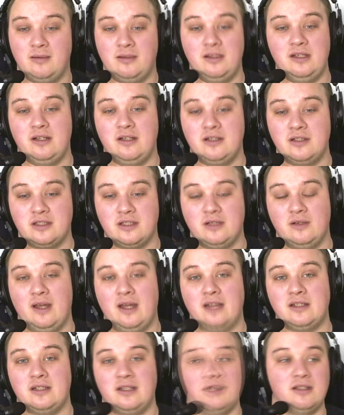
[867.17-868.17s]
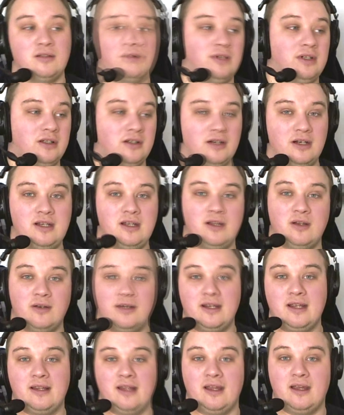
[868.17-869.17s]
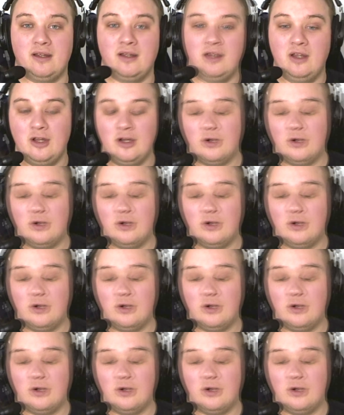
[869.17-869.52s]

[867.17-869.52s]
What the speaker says: and you can just go, actually, that's a really good idea, I'll nick that.